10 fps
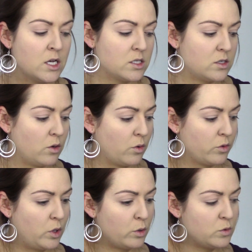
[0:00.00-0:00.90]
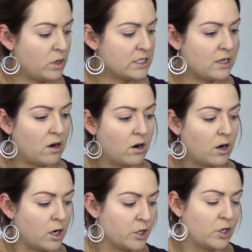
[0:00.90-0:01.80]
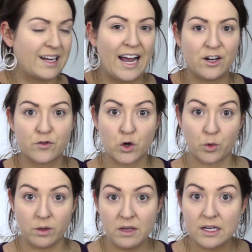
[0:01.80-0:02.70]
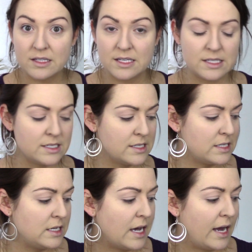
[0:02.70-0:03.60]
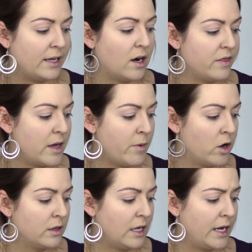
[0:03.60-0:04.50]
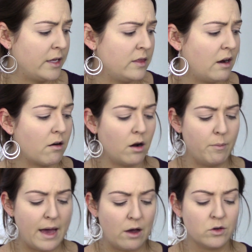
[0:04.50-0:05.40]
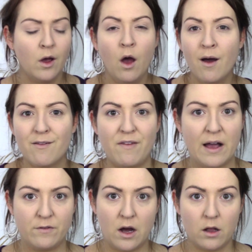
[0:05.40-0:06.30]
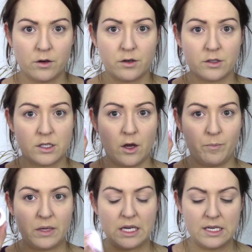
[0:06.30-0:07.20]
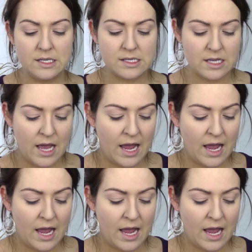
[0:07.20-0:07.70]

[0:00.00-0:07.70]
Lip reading: So those ones are the kind of creamy consistency. I got them online. They're about $5 a piece.